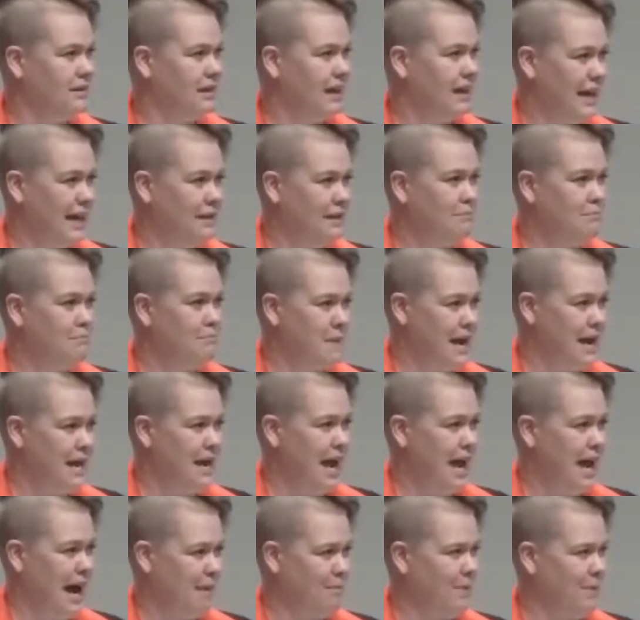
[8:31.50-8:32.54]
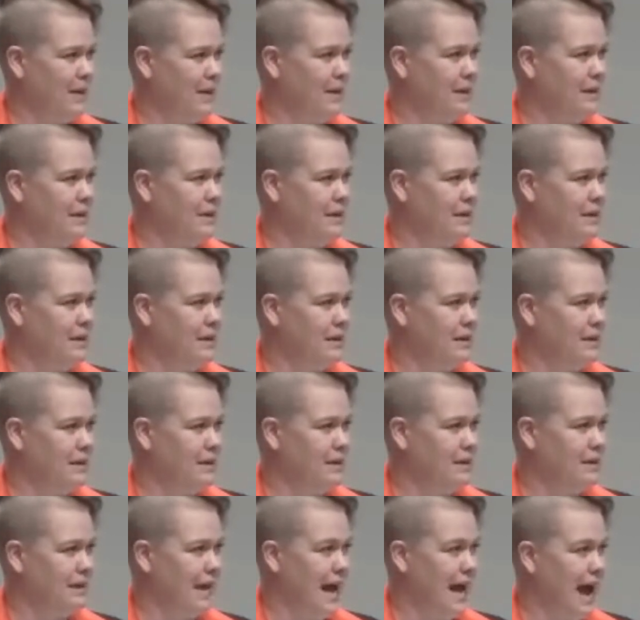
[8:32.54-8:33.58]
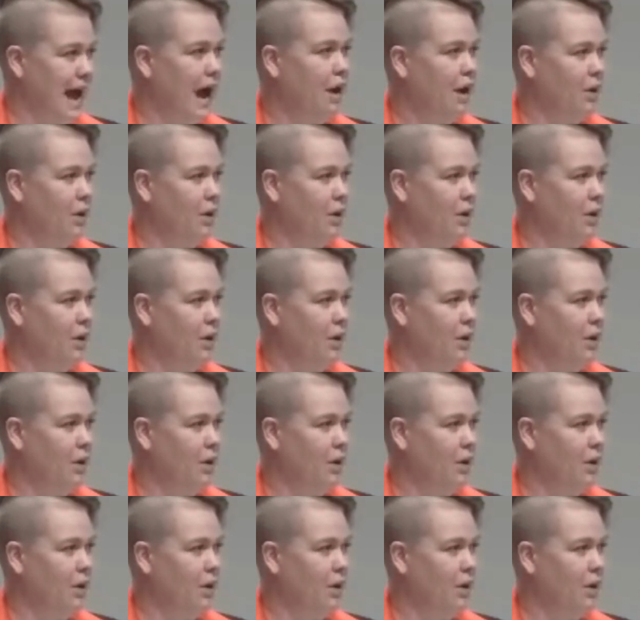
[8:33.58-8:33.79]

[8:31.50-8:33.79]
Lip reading: It may happen now.